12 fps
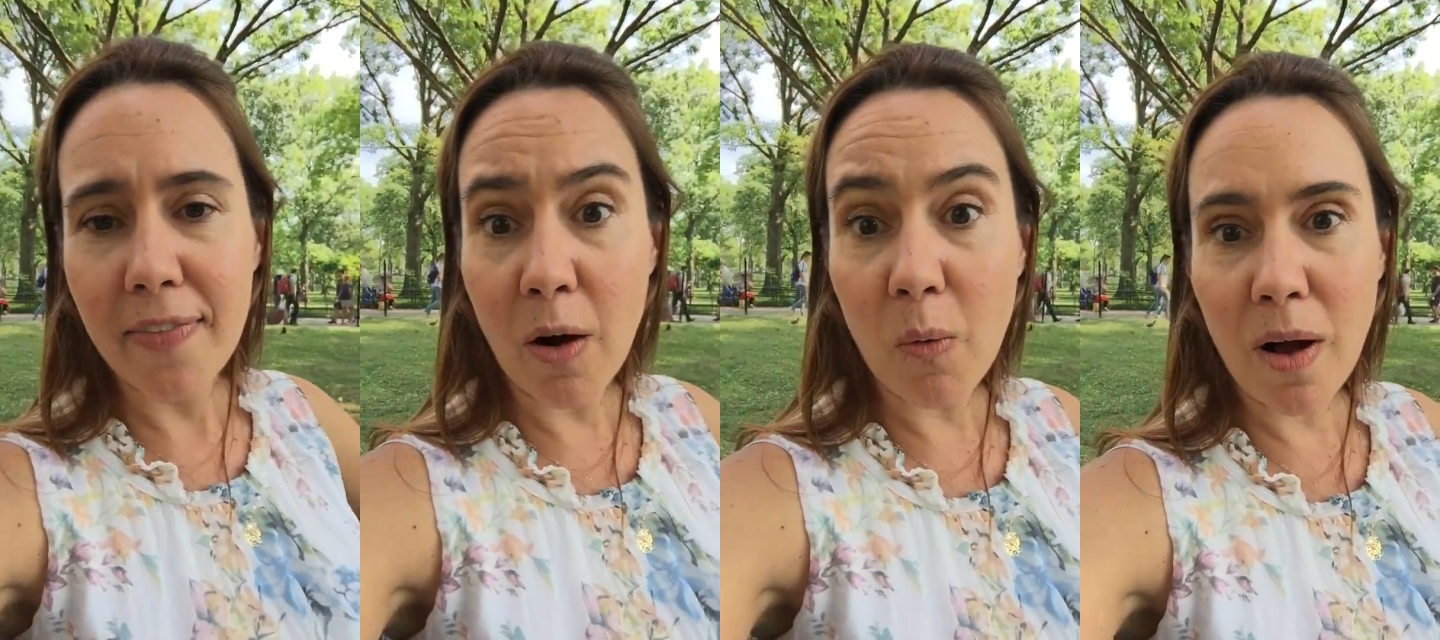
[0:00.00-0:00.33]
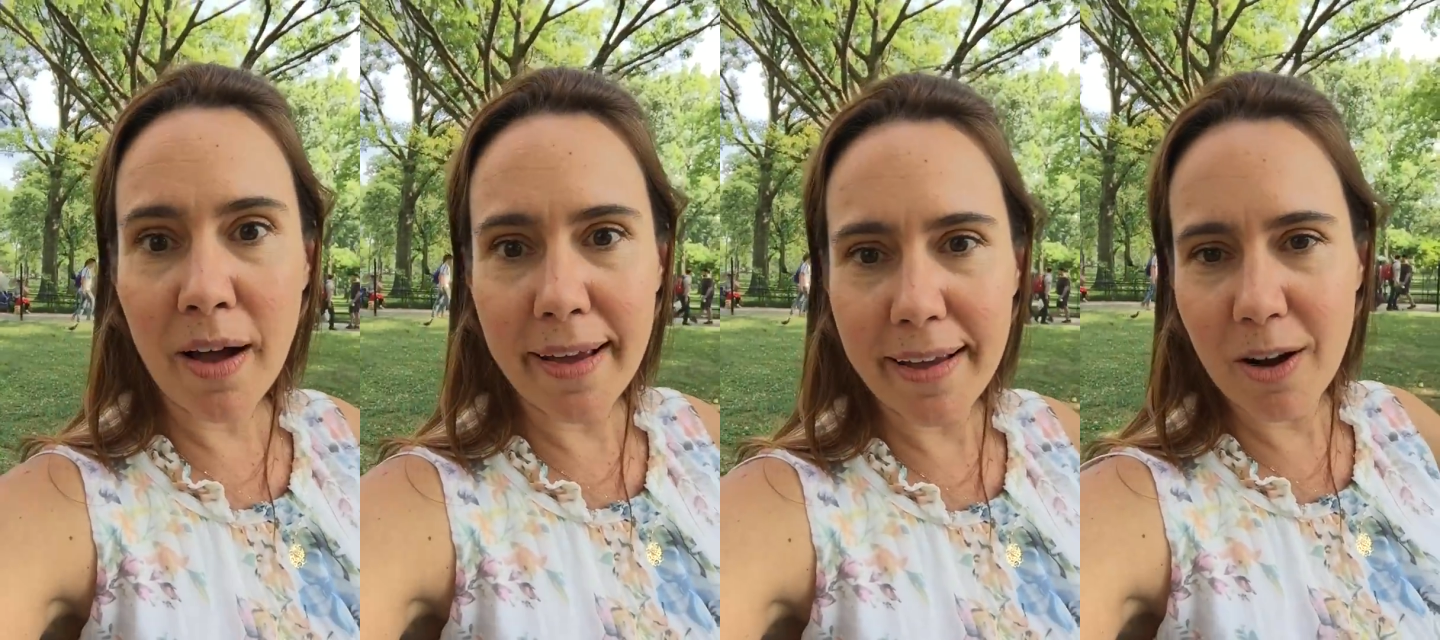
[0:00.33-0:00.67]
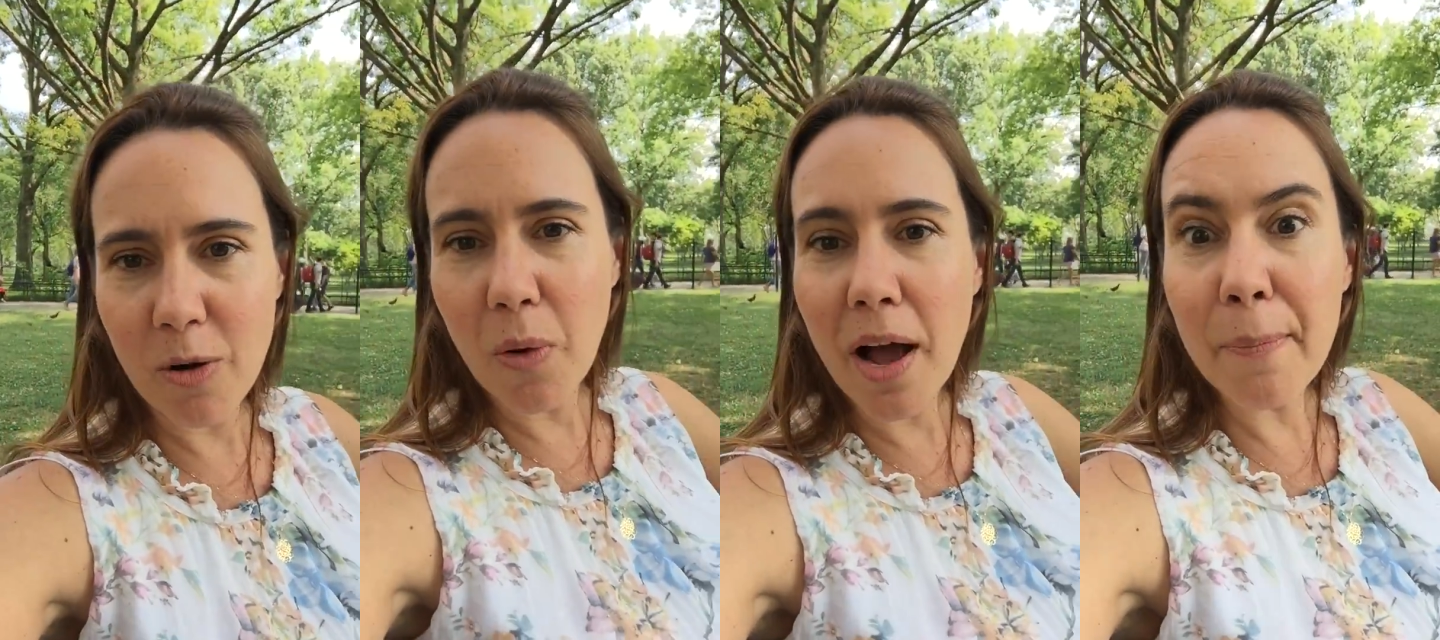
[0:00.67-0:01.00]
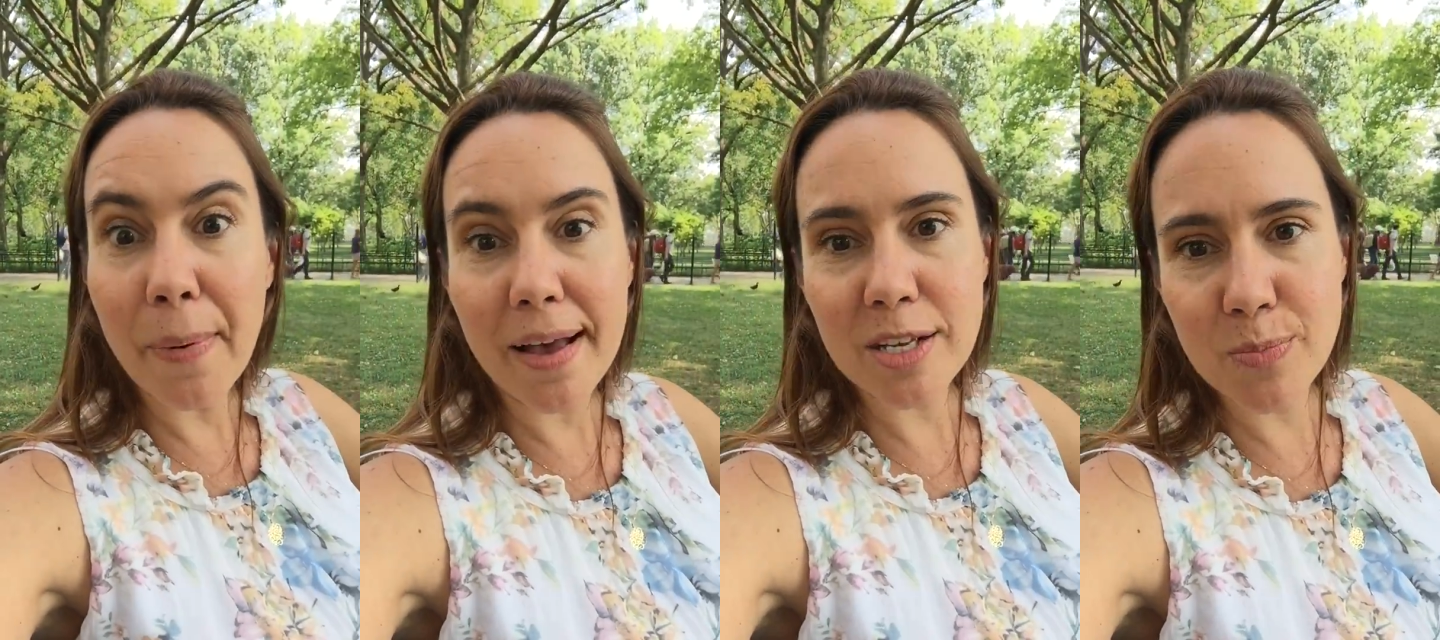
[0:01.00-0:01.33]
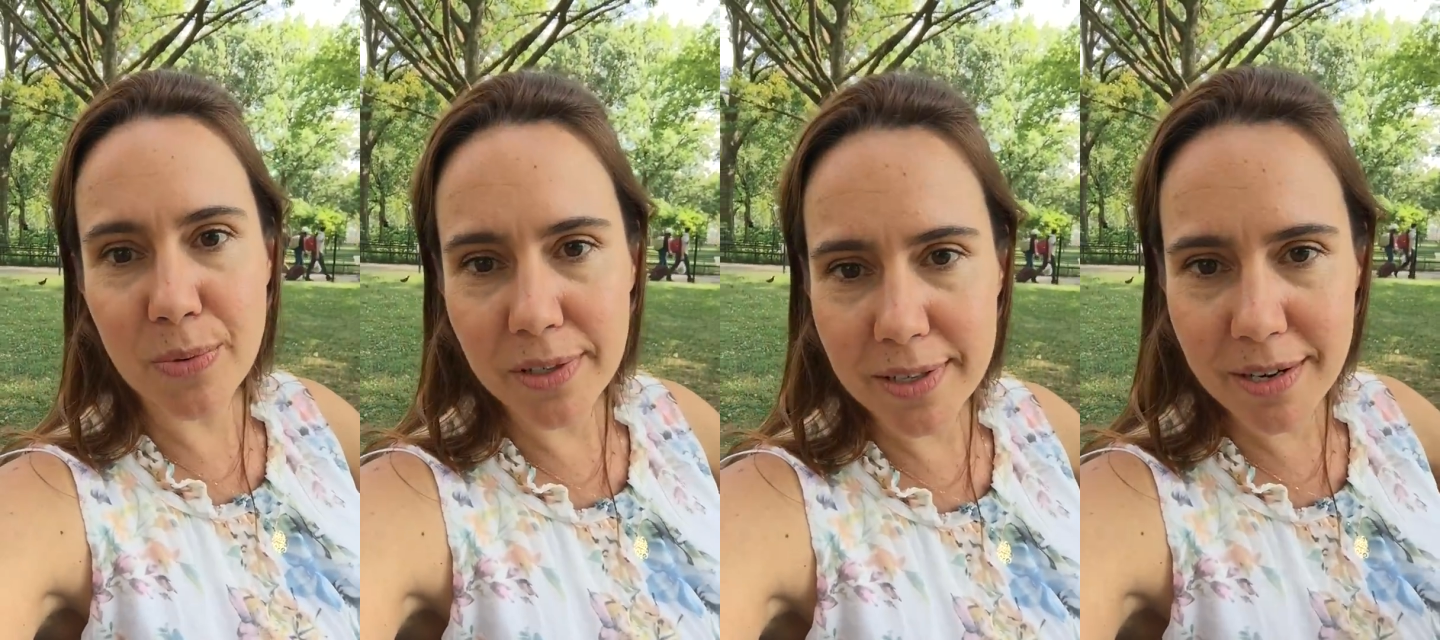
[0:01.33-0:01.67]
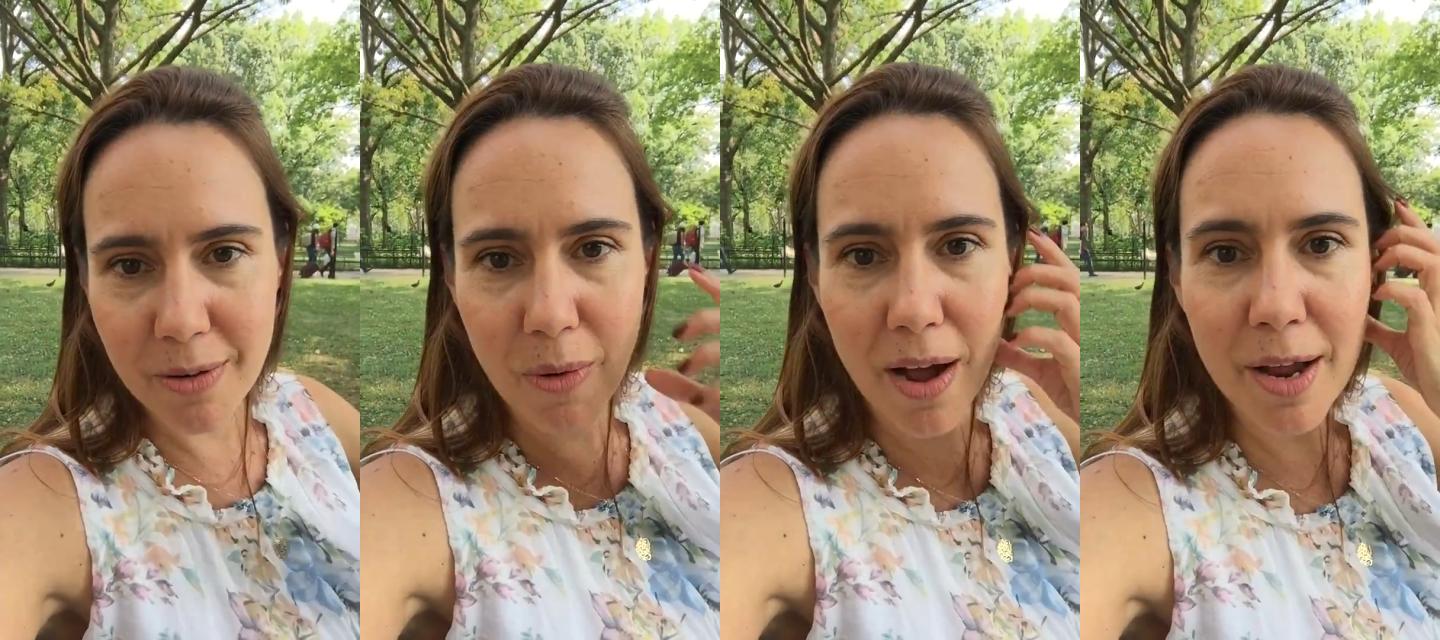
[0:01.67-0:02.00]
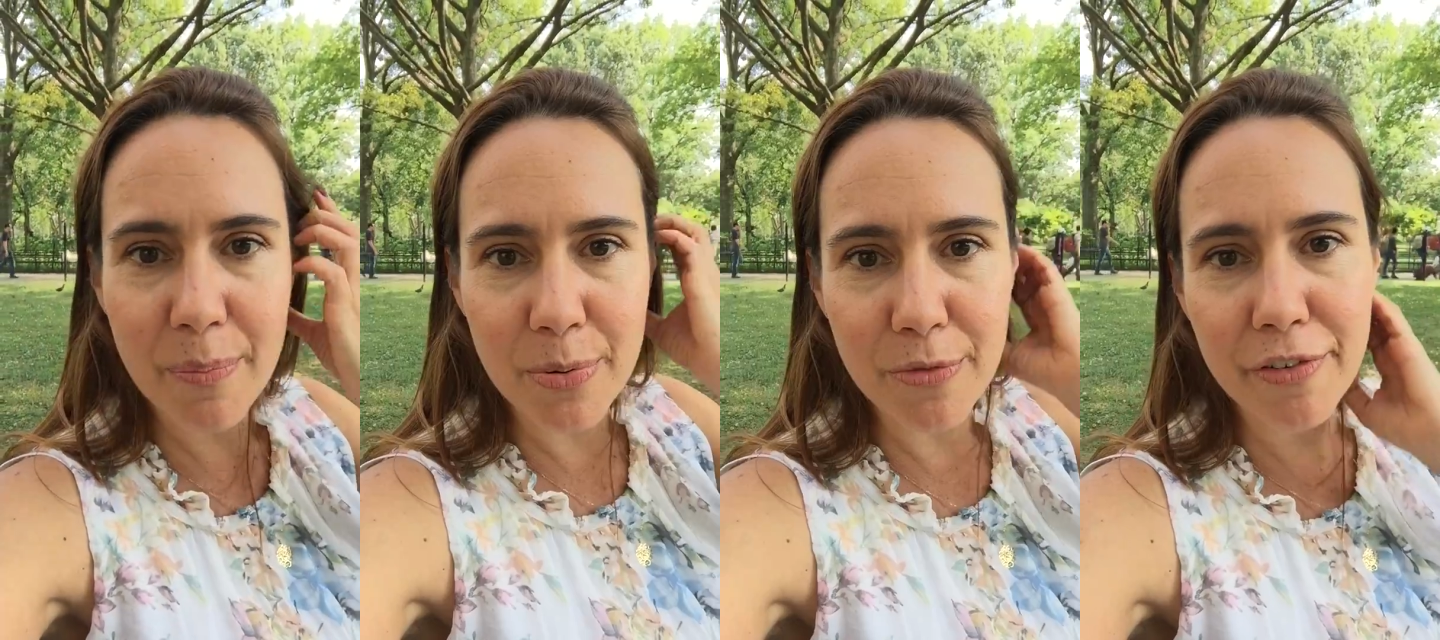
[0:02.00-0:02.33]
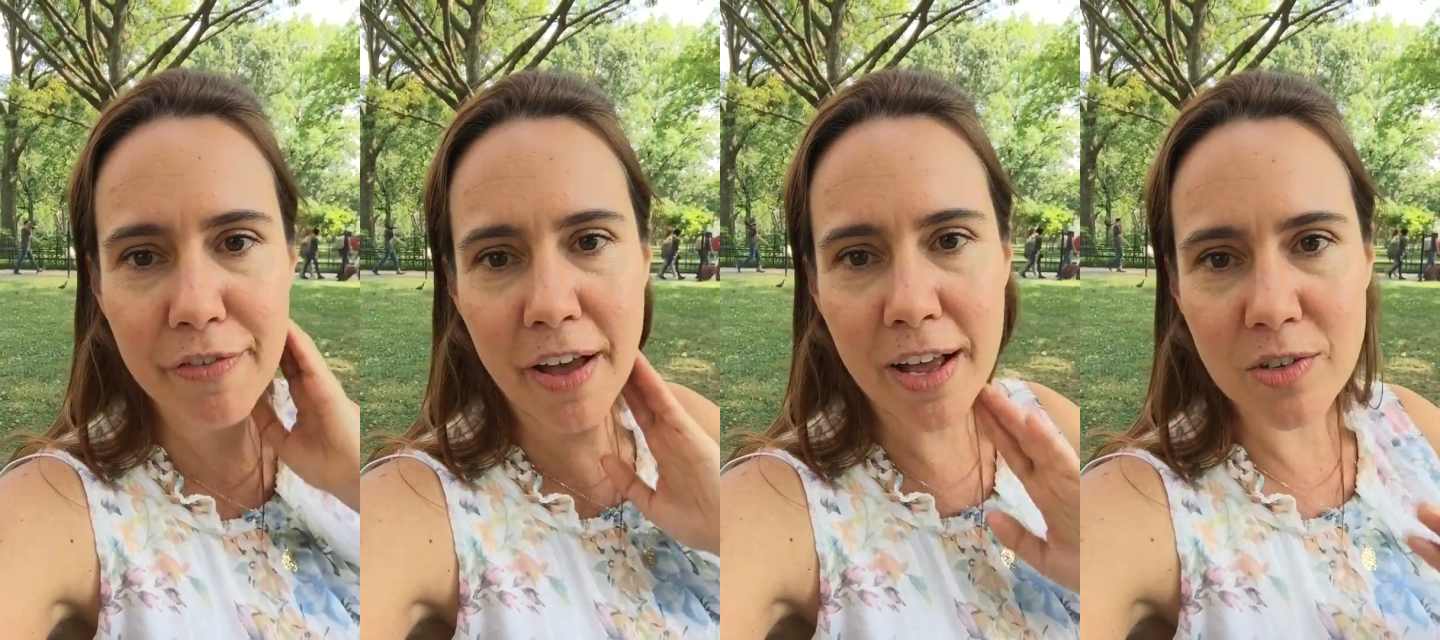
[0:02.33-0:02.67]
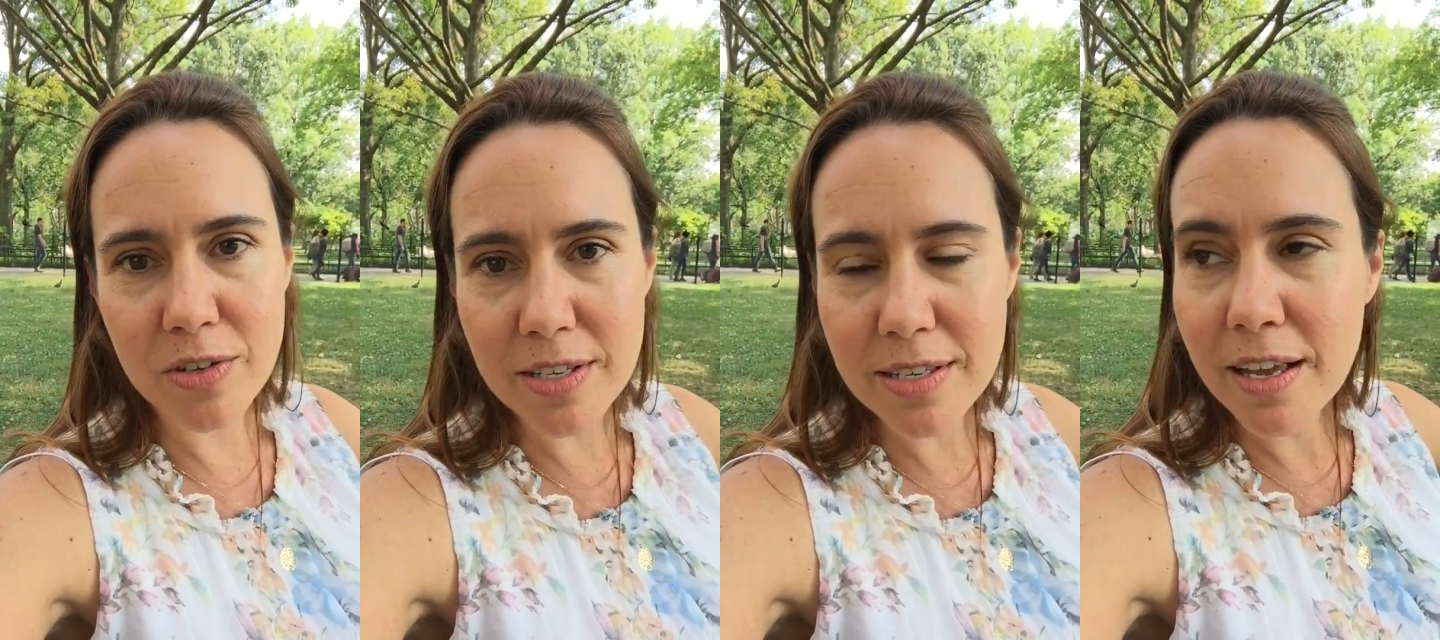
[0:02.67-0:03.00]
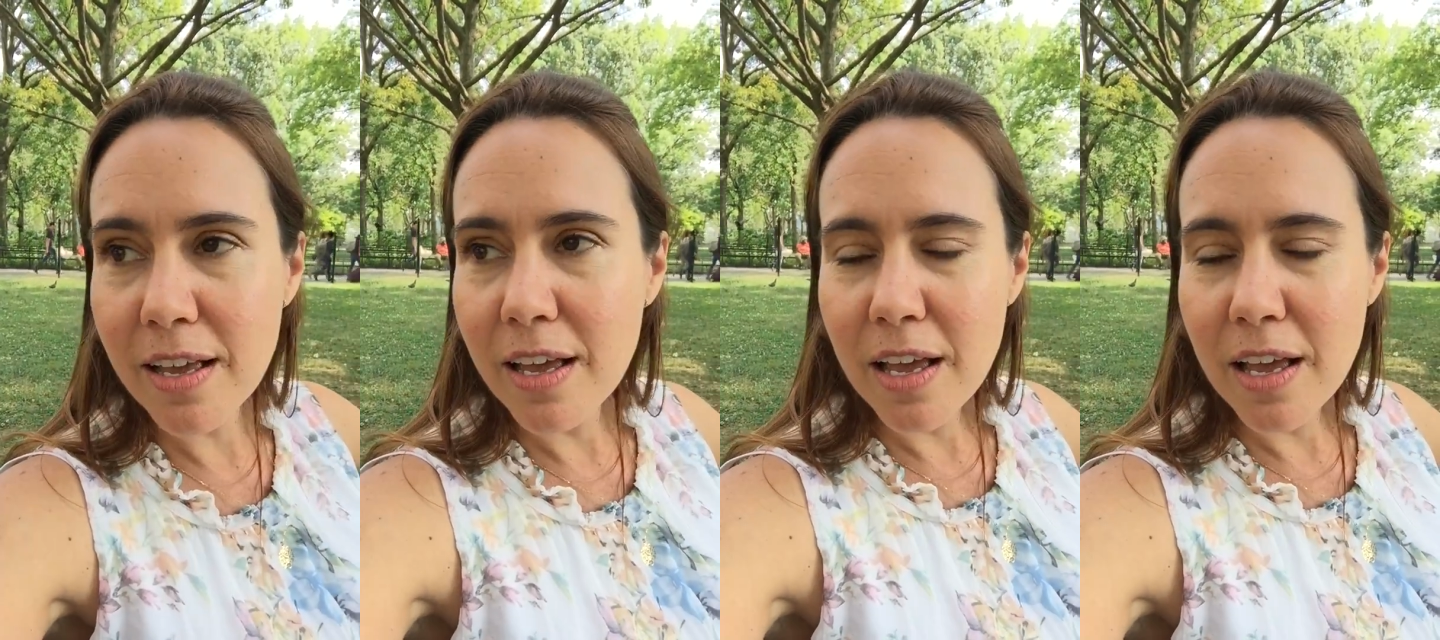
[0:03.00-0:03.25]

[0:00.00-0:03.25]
Now why? Why passport? Why proof of address?